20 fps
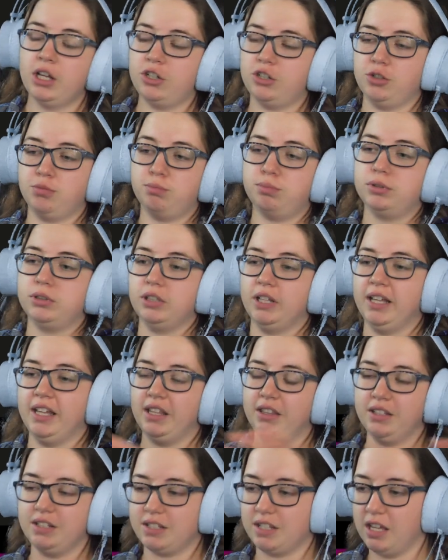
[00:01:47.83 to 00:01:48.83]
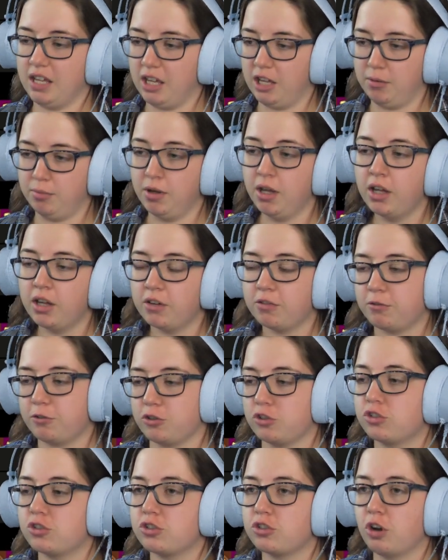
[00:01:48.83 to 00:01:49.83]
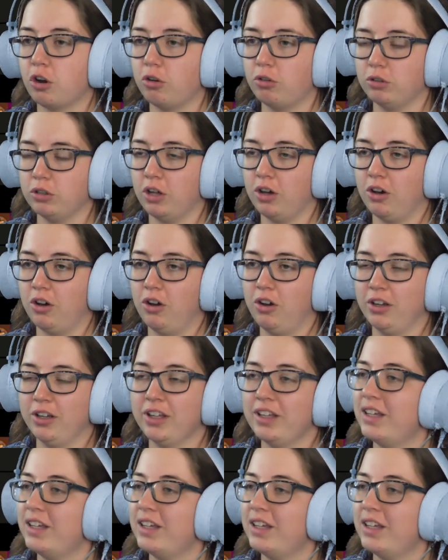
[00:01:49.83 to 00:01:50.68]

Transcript: just playing this game for so long,